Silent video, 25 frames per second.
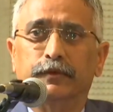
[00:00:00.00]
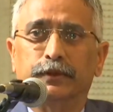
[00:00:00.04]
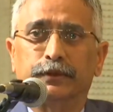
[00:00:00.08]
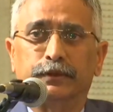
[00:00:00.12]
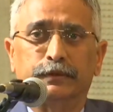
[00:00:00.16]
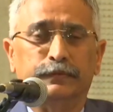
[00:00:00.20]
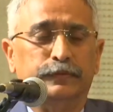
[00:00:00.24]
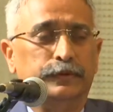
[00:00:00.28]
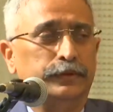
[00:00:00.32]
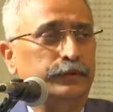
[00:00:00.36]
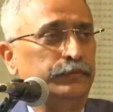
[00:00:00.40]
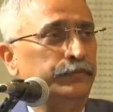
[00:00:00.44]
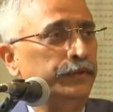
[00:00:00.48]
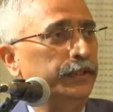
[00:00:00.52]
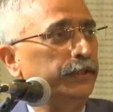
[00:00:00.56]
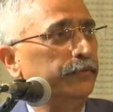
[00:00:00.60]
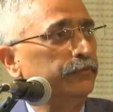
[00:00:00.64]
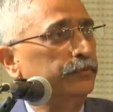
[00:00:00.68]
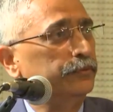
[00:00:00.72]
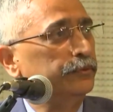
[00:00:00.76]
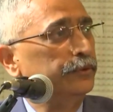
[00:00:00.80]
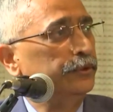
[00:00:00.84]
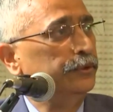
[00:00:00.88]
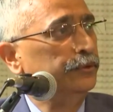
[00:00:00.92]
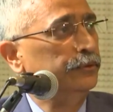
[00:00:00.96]
whatever we
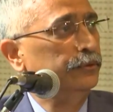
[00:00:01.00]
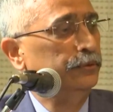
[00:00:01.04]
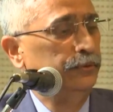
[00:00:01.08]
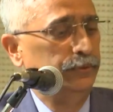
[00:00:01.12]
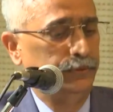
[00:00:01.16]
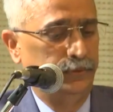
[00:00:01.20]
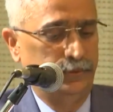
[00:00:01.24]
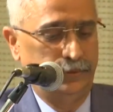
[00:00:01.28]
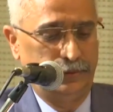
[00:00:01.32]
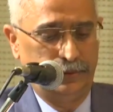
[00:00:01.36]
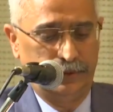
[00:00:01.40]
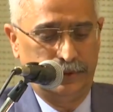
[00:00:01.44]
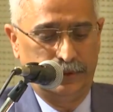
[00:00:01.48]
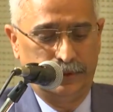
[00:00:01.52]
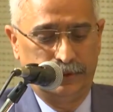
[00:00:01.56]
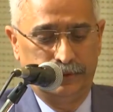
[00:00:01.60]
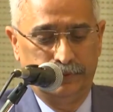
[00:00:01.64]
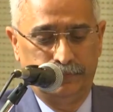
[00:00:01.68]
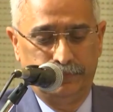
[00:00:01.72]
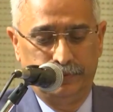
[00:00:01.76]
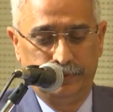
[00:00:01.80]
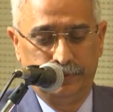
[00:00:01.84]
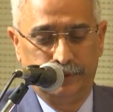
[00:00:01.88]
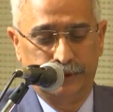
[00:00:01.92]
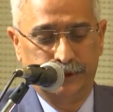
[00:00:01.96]
have to do in
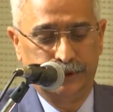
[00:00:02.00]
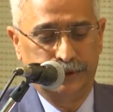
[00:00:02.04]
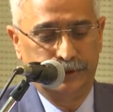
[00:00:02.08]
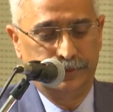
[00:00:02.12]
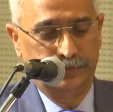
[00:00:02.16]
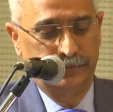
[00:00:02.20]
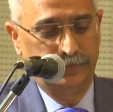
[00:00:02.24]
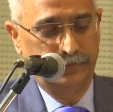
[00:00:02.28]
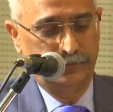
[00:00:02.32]
the future.